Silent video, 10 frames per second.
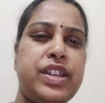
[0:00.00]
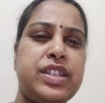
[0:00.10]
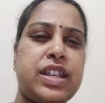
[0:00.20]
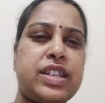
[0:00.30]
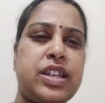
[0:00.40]

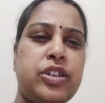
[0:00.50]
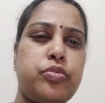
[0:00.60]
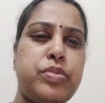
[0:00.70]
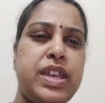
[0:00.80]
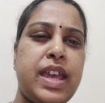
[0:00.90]
instructions
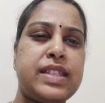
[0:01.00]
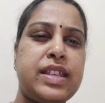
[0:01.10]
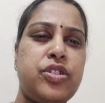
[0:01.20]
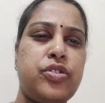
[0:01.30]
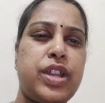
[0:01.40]
to be
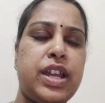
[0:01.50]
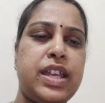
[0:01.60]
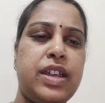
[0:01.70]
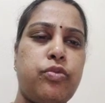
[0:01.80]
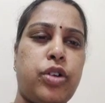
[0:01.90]

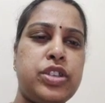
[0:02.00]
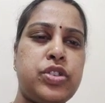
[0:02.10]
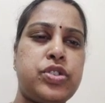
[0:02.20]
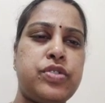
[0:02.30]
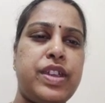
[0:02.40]
executed in one
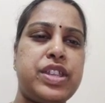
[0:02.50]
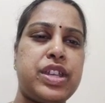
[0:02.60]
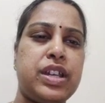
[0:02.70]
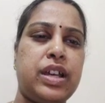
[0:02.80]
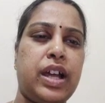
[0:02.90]

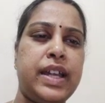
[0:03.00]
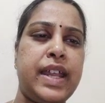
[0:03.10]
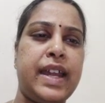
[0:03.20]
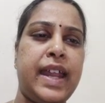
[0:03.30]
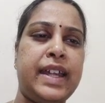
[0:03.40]
situation and
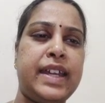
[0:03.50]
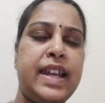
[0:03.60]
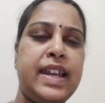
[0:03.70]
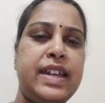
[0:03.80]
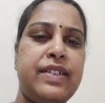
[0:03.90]
an
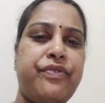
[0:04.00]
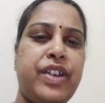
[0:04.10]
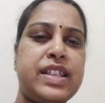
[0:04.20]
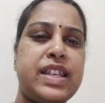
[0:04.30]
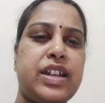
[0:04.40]
entirely
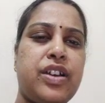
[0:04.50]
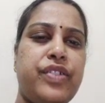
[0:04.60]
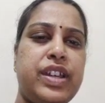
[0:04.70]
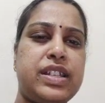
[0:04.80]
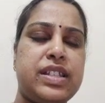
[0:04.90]
different set
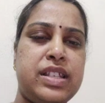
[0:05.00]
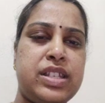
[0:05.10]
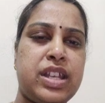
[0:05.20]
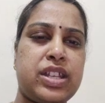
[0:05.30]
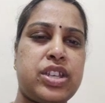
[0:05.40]
of
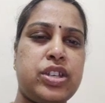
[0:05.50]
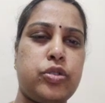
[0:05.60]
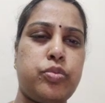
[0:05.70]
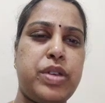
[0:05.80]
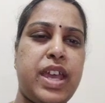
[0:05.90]

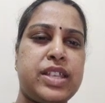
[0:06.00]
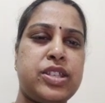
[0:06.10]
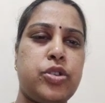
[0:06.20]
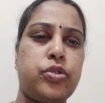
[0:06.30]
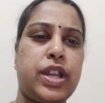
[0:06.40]
instructions to be
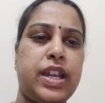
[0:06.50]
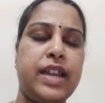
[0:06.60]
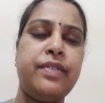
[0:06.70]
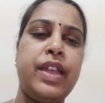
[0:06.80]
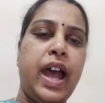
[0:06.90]
executed
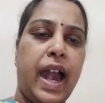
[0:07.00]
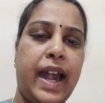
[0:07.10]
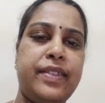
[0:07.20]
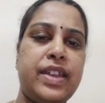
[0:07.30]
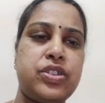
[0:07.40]
in
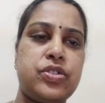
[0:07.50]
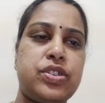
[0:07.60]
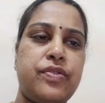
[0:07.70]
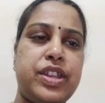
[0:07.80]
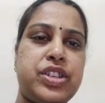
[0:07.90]
another
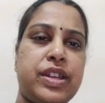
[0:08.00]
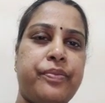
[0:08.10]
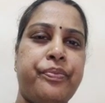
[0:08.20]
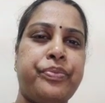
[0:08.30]
situation.